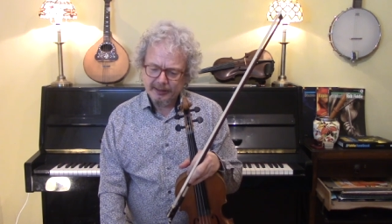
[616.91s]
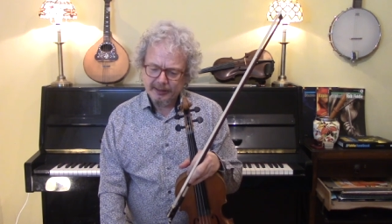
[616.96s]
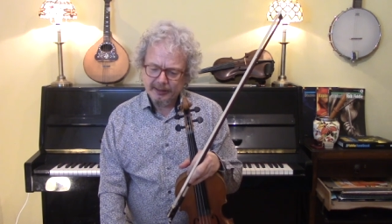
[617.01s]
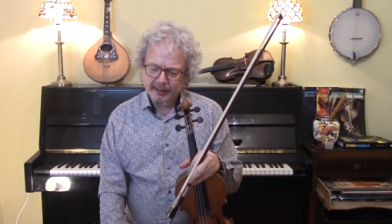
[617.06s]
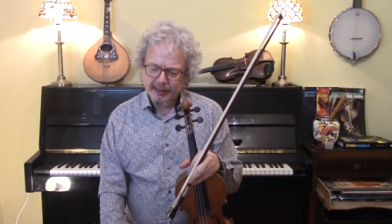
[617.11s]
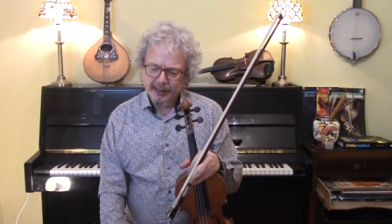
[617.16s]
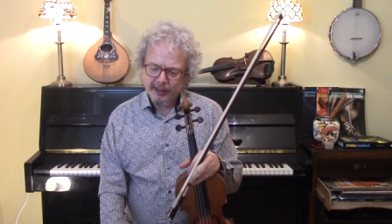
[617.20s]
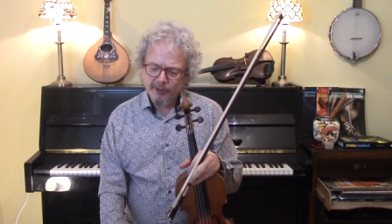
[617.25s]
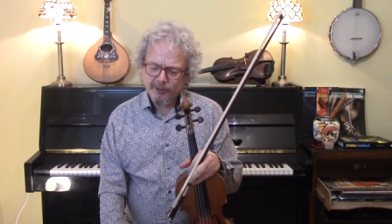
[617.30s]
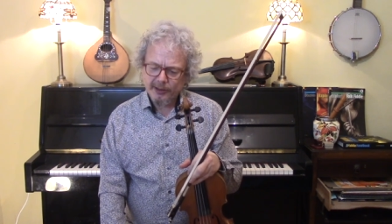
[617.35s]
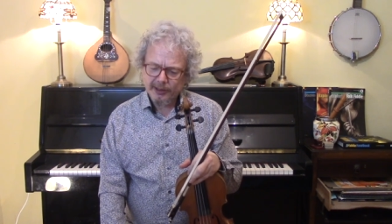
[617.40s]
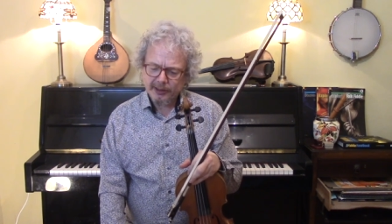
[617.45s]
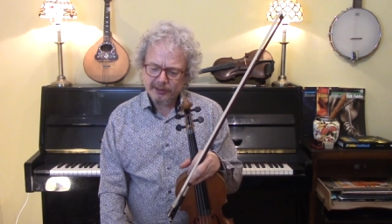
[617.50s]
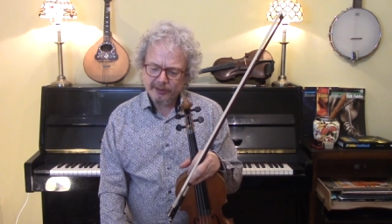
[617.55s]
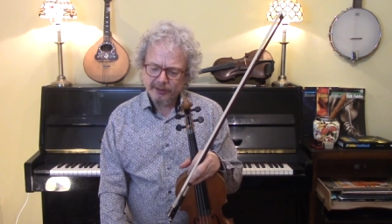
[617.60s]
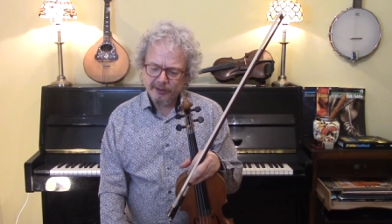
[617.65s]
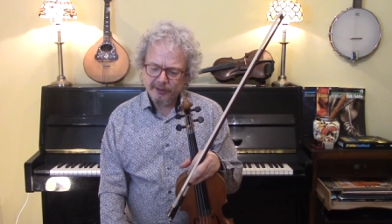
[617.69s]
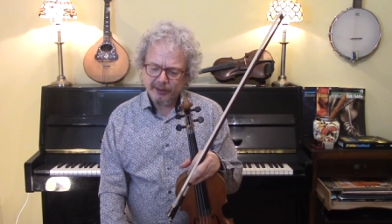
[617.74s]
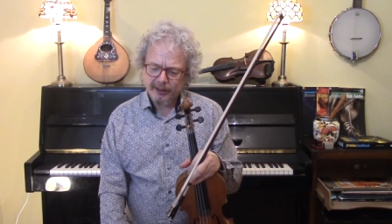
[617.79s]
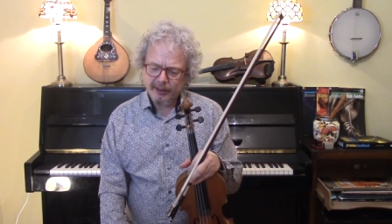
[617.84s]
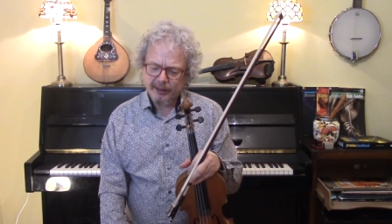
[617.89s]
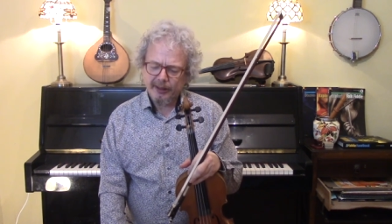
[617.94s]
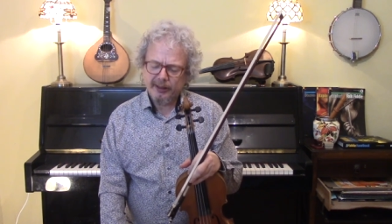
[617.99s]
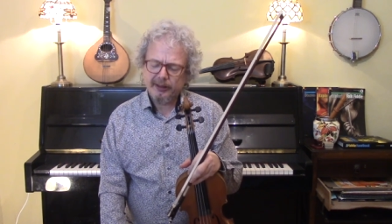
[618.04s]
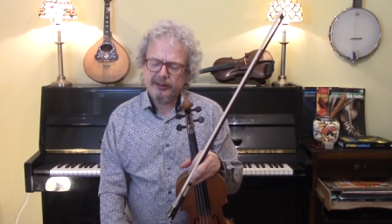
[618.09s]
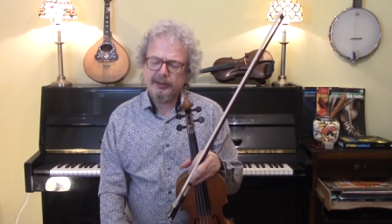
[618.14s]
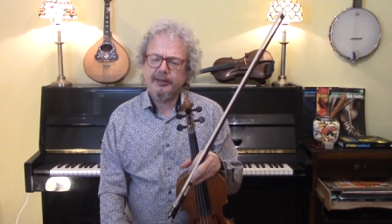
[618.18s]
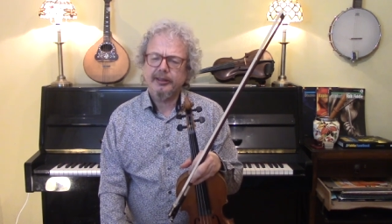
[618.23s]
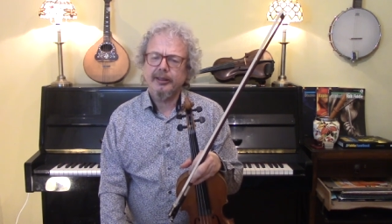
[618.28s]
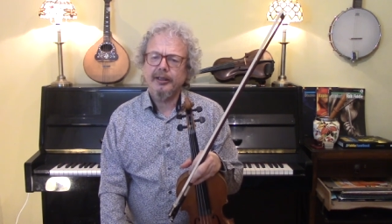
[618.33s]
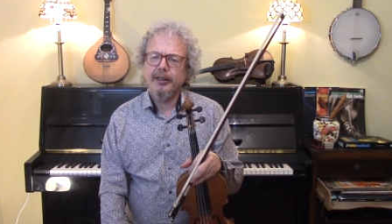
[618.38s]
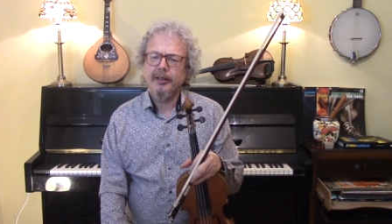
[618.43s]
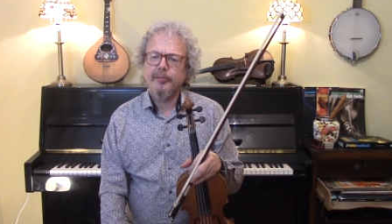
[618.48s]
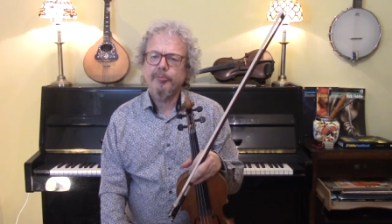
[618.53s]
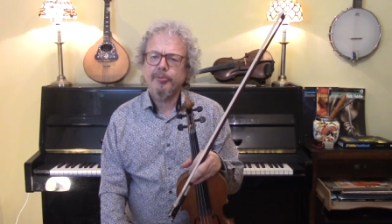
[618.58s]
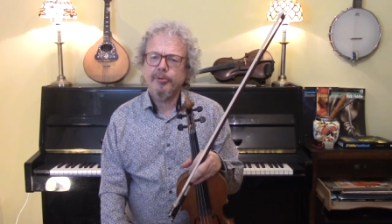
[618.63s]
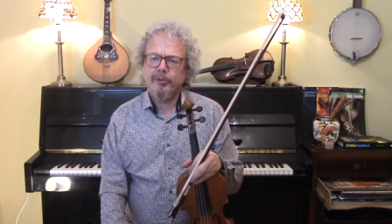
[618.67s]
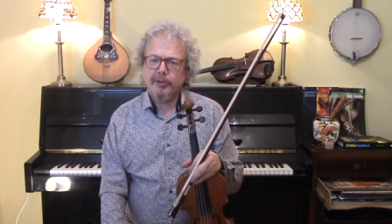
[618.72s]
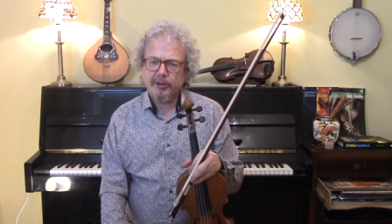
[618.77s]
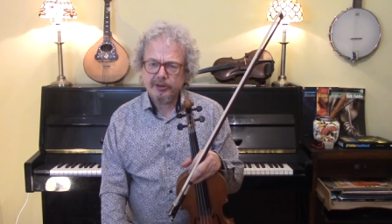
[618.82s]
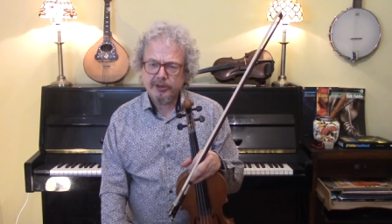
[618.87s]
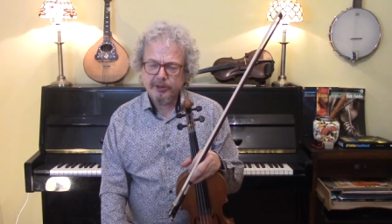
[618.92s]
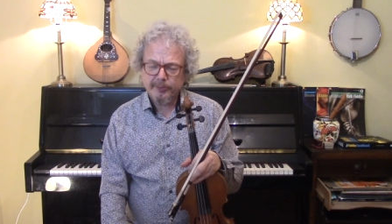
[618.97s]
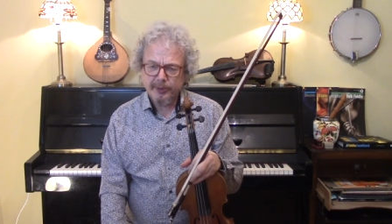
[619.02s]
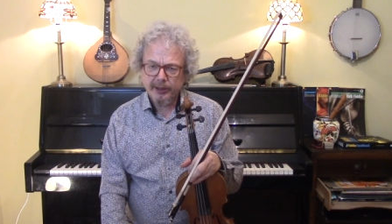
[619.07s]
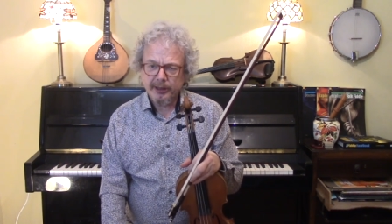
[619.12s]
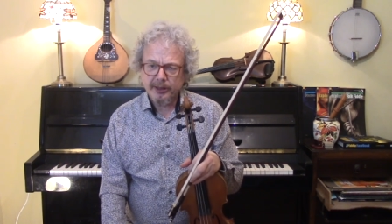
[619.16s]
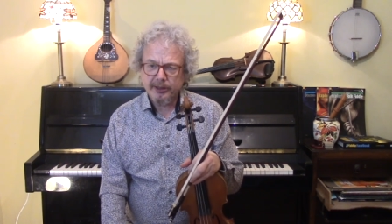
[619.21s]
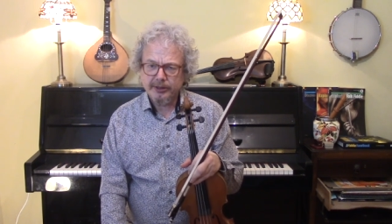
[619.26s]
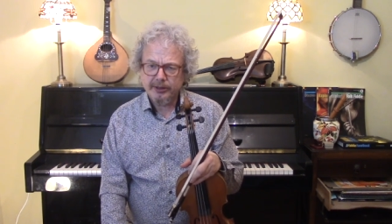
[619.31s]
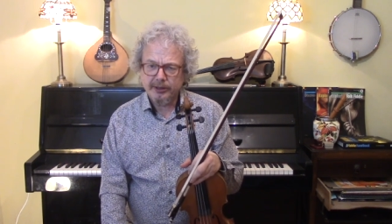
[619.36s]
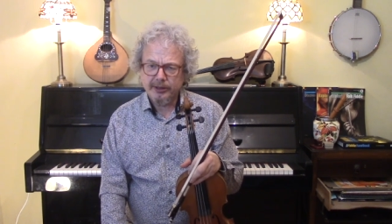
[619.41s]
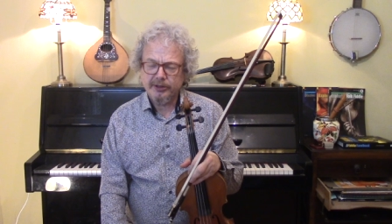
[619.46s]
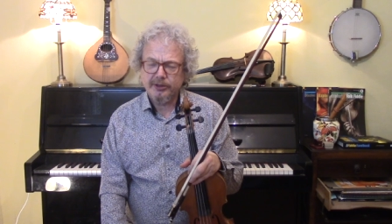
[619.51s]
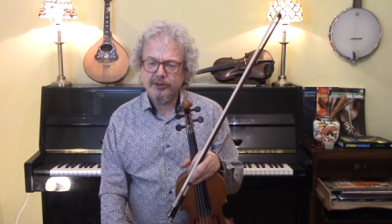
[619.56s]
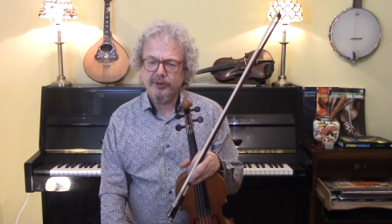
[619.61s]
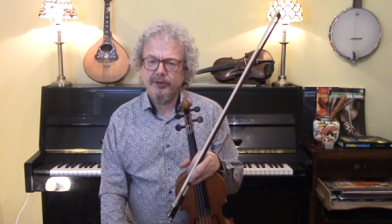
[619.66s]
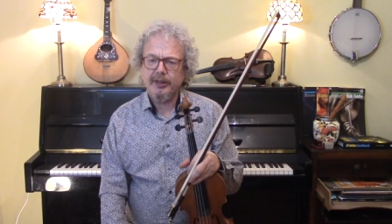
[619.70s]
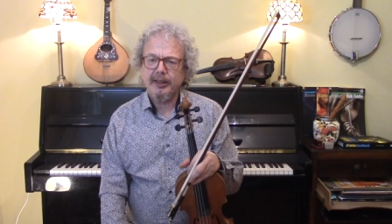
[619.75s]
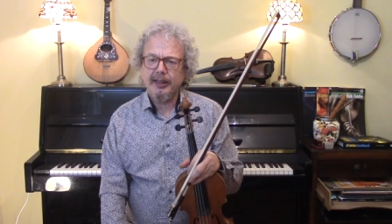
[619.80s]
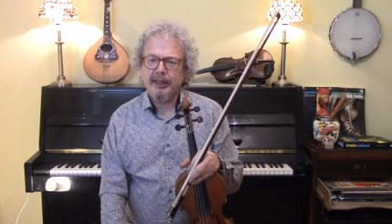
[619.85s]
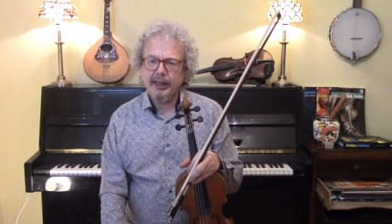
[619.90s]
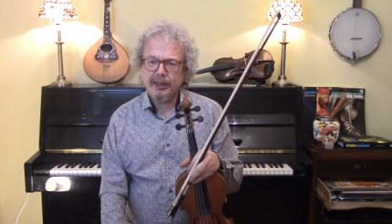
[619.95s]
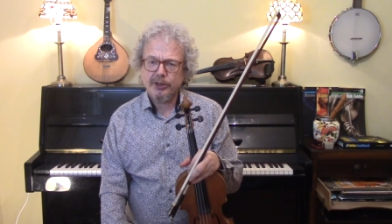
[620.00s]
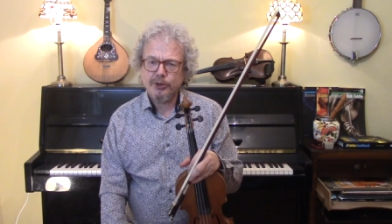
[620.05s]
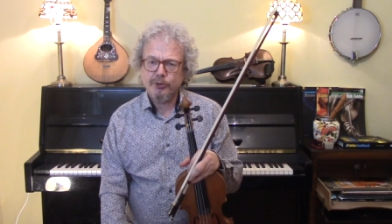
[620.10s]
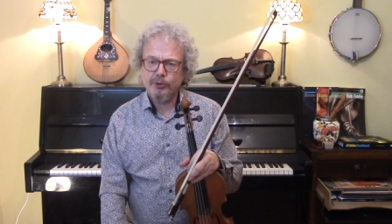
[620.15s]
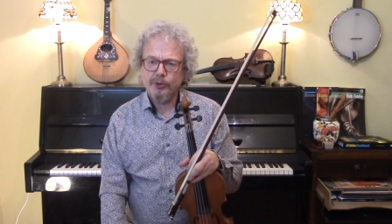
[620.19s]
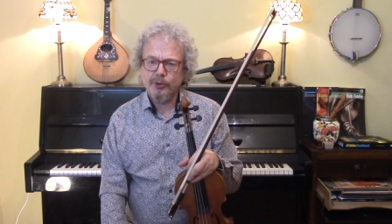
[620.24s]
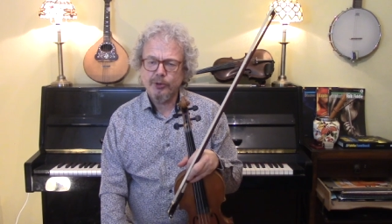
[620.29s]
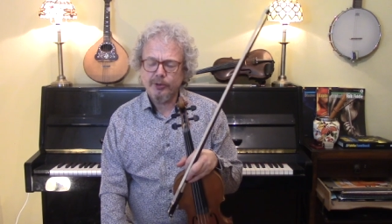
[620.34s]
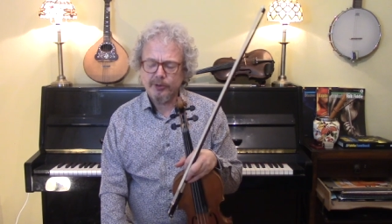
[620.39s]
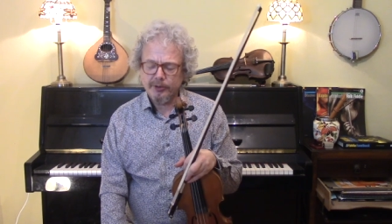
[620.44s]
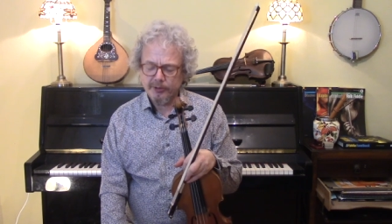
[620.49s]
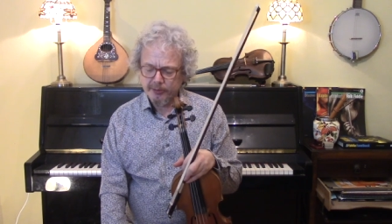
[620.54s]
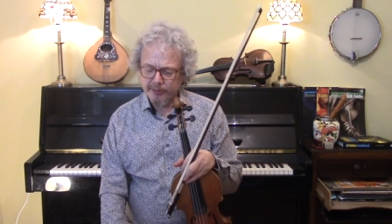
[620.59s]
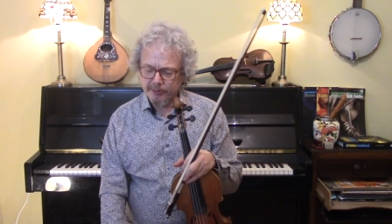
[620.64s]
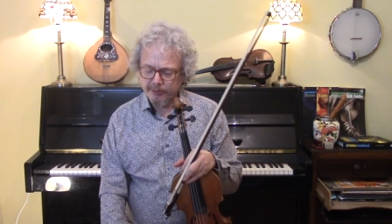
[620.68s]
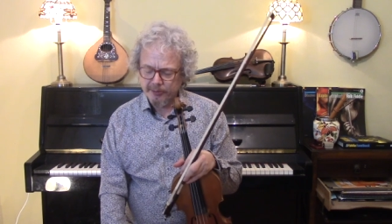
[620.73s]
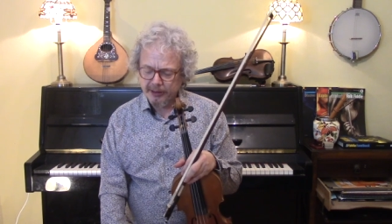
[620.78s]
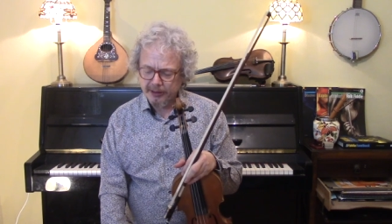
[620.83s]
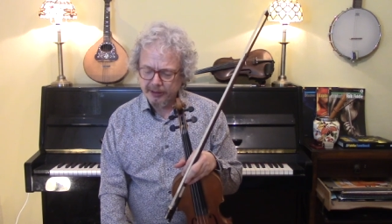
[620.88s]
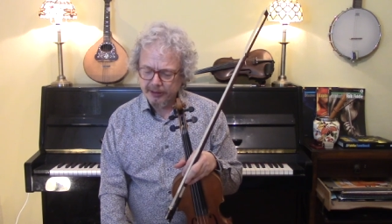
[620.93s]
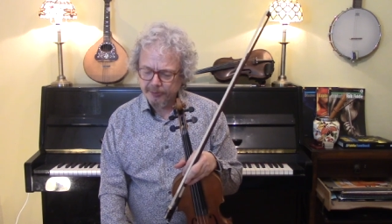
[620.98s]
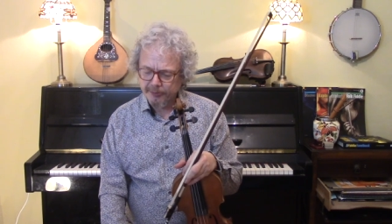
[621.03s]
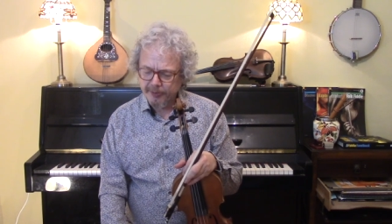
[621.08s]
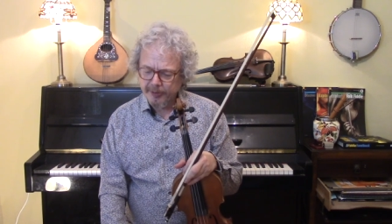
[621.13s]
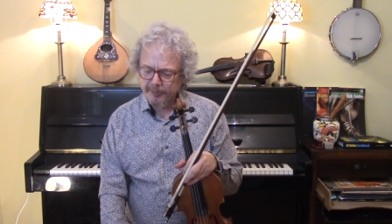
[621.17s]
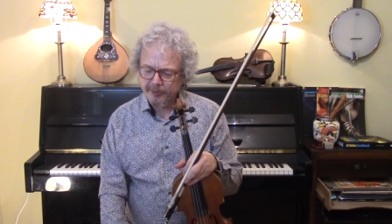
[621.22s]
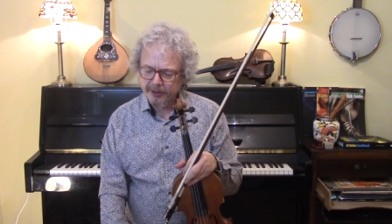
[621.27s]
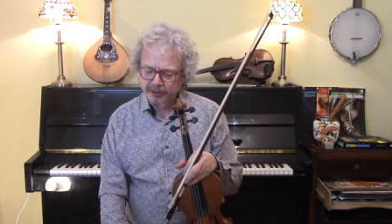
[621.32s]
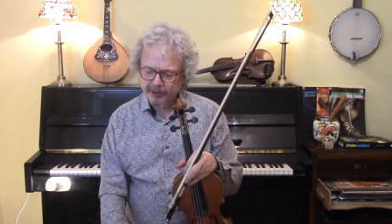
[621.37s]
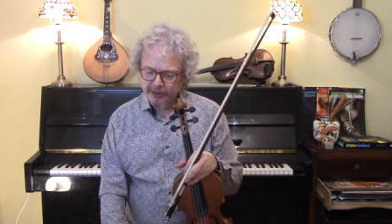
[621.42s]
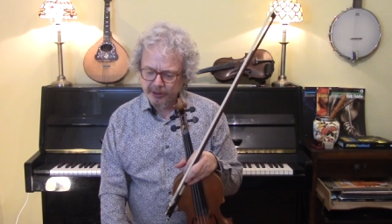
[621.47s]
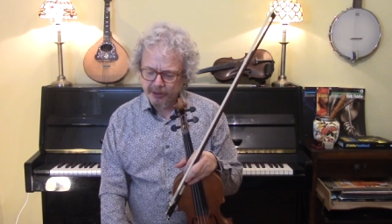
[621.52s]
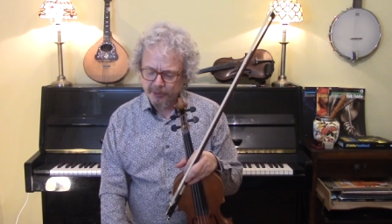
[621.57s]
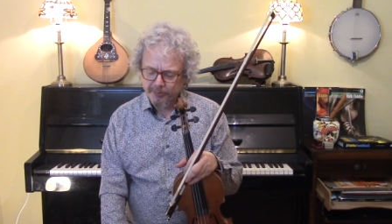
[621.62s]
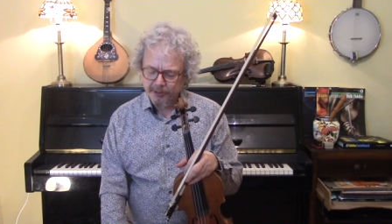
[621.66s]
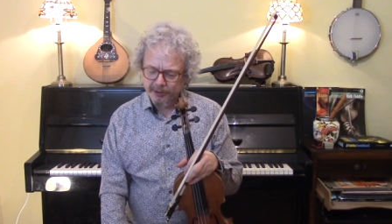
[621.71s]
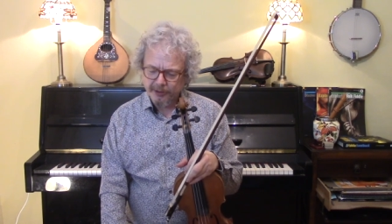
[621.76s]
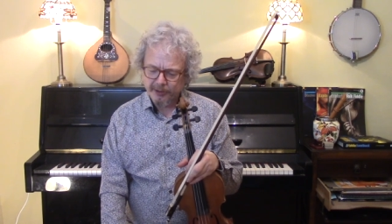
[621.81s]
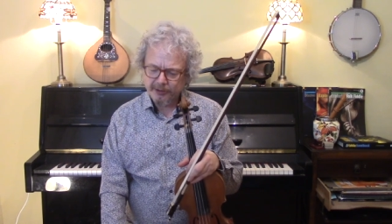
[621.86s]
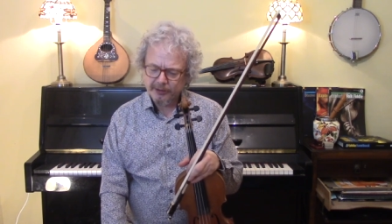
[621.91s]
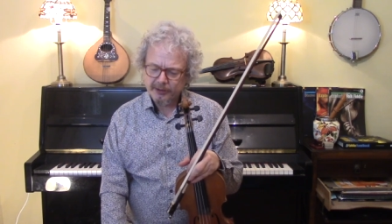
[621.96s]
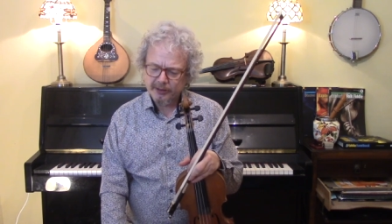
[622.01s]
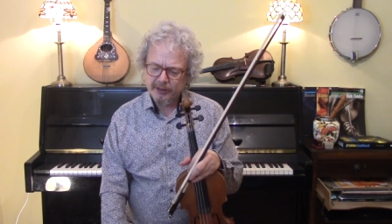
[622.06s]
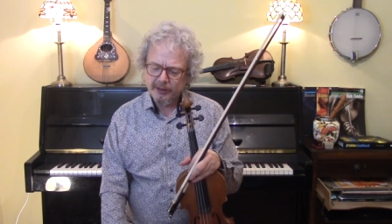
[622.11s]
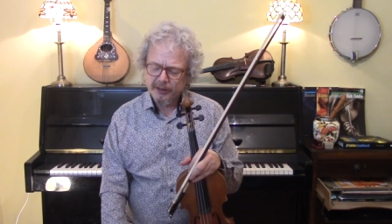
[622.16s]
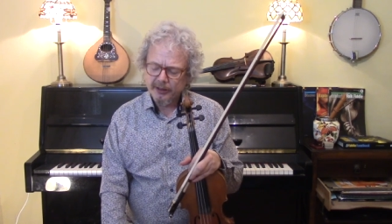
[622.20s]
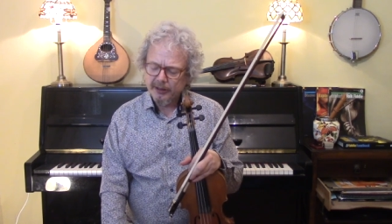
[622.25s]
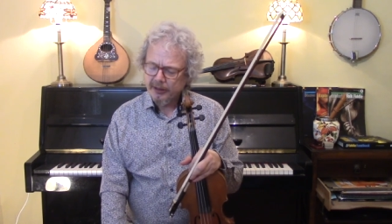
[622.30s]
Now let's look at an approximation to the actual uh, rhythm guitar part,